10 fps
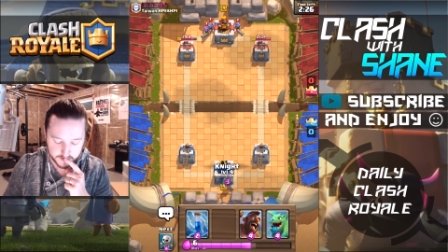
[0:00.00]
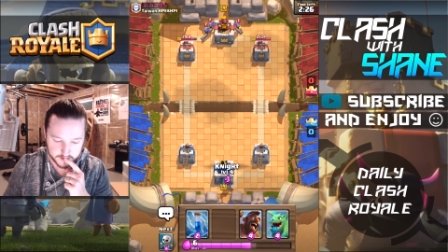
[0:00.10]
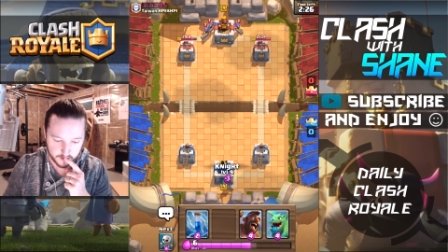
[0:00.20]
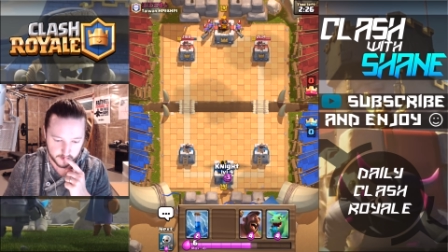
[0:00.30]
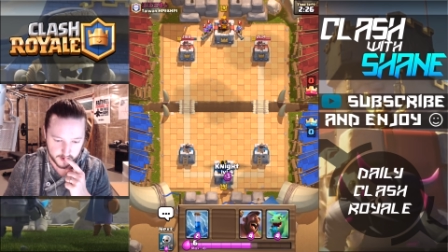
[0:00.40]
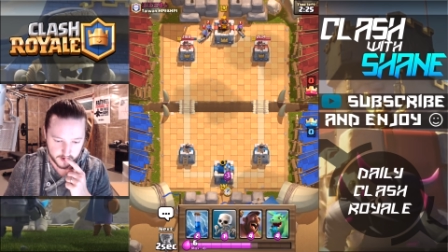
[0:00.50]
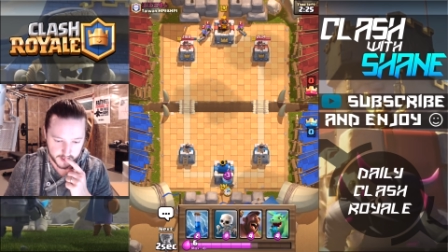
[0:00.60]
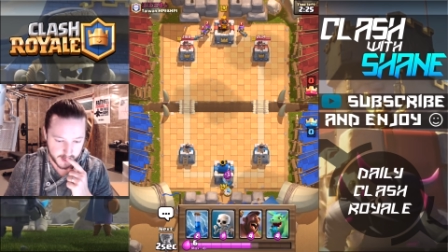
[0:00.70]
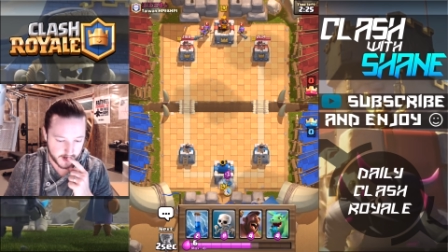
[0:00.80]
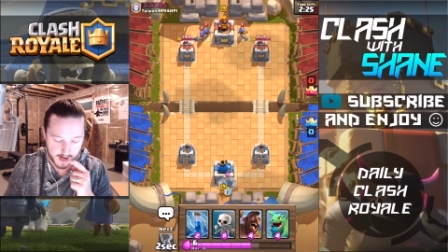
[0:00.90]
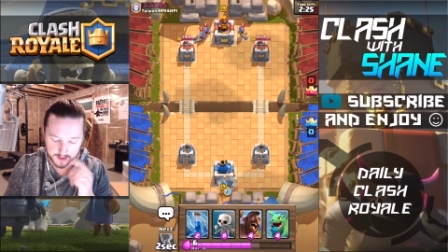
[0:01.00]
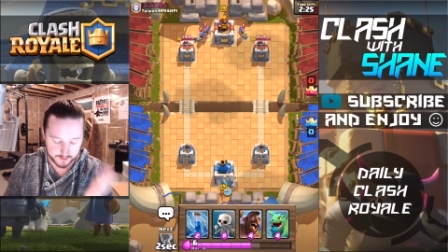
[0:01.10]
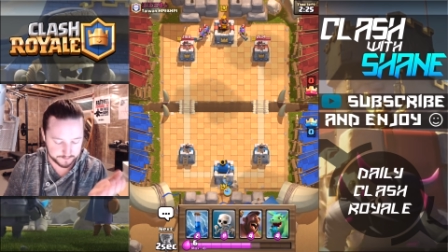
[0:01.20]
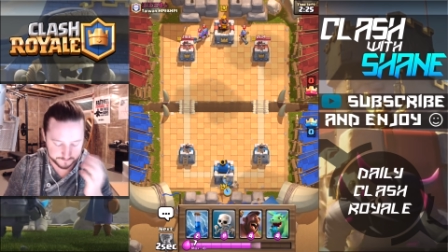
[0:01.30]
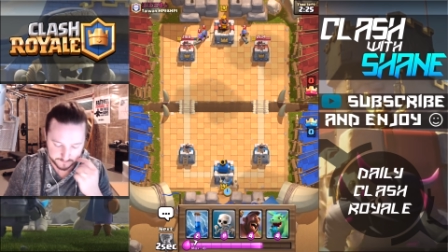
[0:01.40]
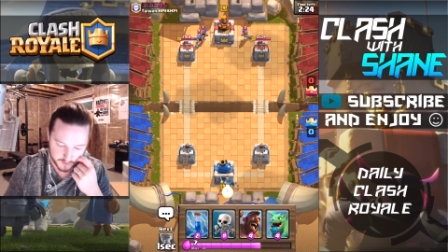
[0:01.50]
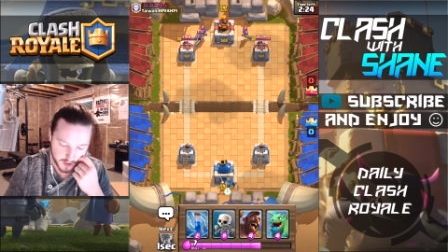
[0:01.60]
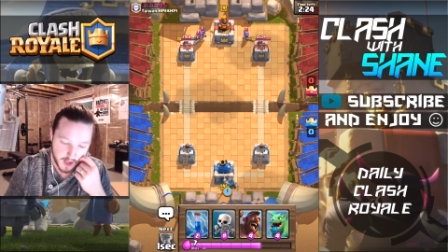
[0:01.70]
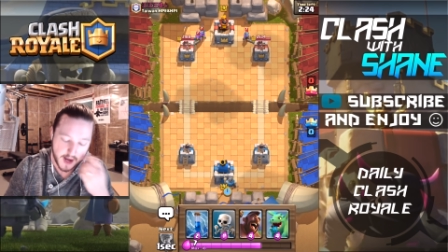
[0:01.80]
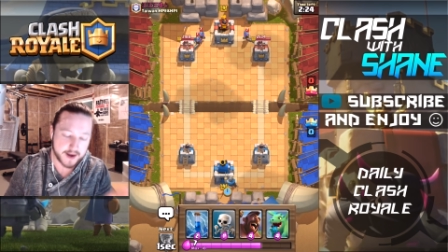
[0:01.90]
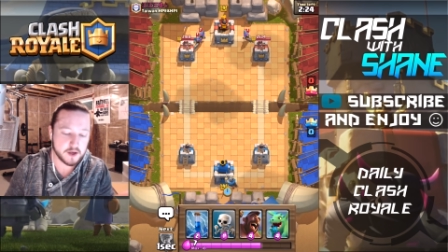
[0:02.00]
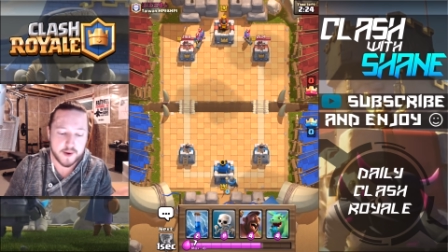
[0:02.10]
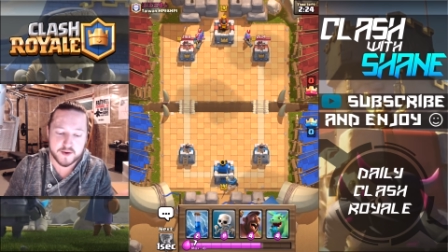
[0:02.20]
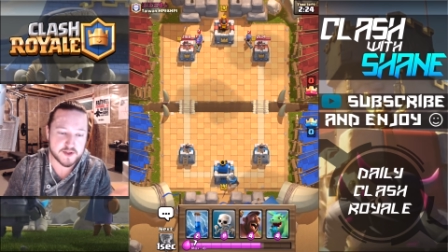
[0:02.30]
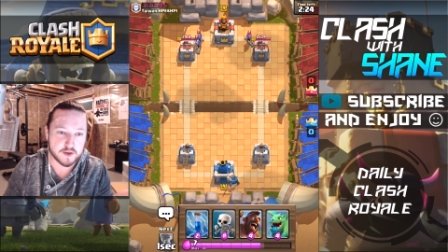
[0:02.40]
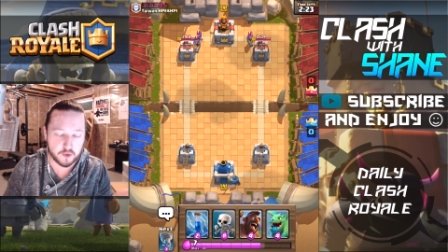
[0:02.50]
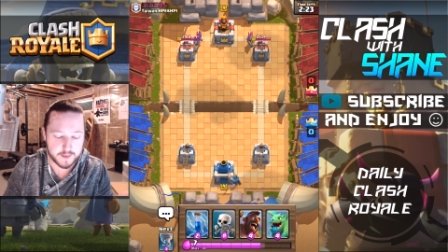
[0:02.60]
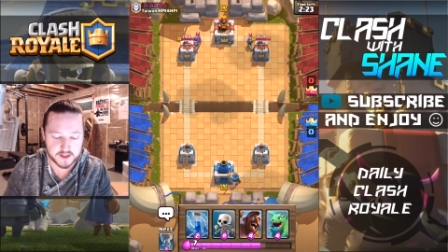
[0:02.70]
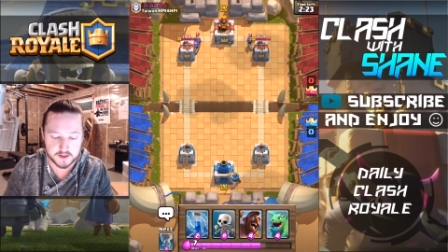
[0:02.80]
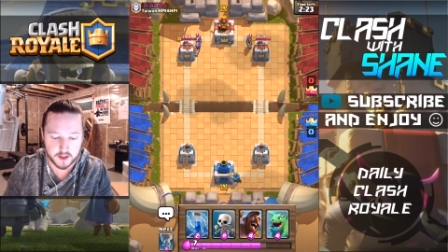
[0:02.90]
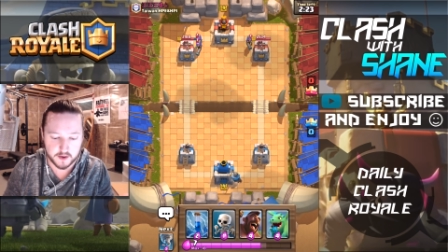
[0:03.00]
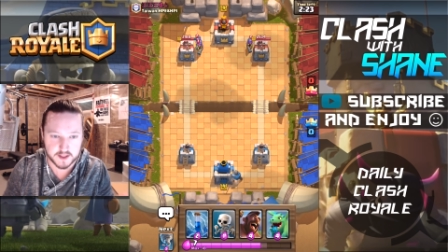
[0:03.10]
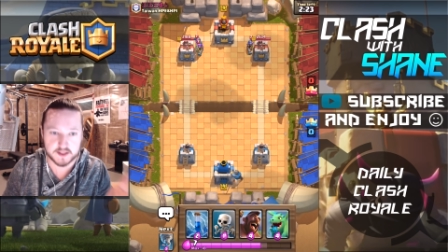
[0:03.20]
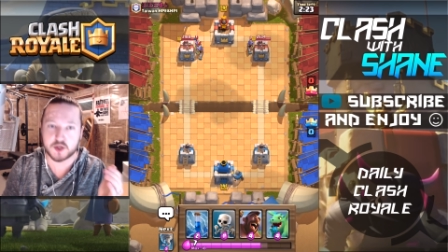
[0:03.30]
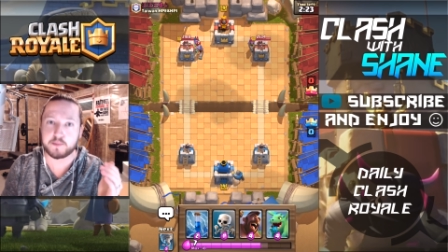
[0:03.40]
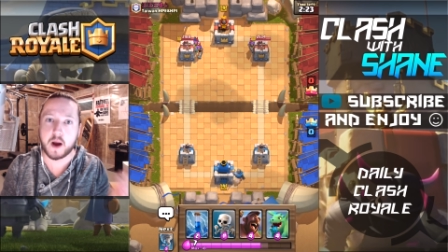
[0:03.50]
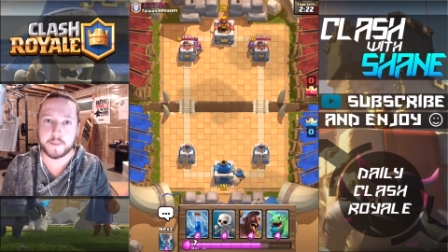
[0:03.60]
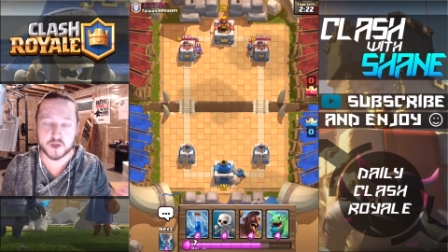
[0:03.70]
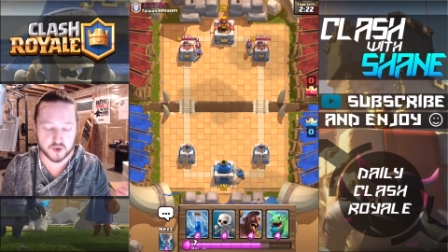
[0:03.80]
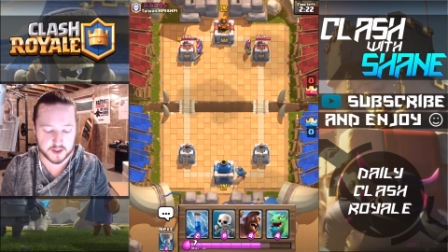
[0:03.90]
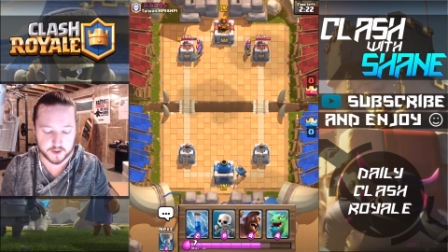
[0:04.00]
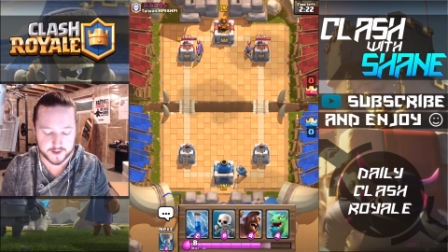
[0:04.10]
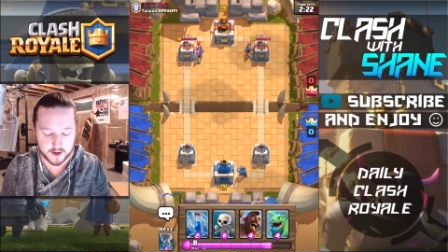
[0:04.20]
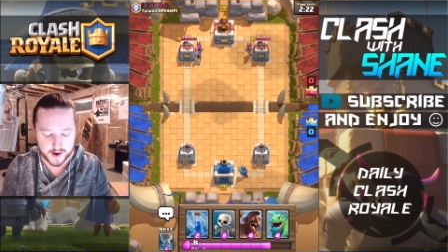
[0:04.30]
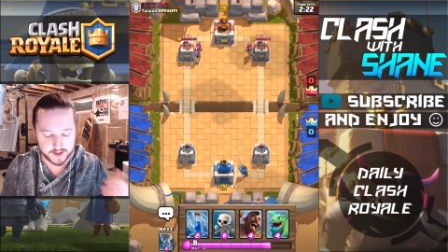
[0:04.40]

So, uh, yeah, I I knew he was using Three Musketeers. It's such a popular strategy right now.